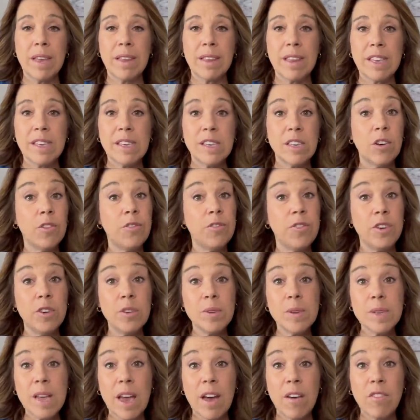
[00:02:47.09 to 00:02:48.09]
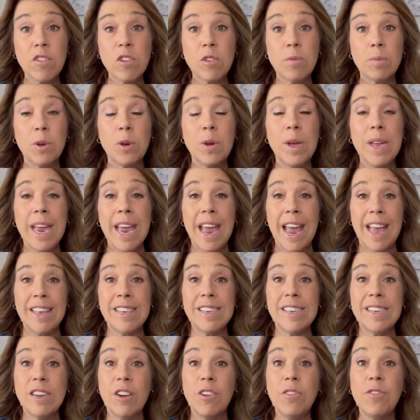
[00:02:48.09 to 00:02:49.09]
that still feels comfortable and
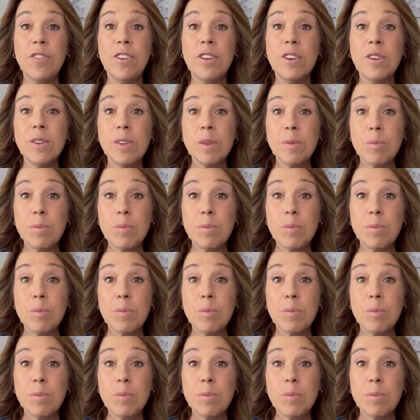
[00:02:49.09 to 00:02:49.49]
still feels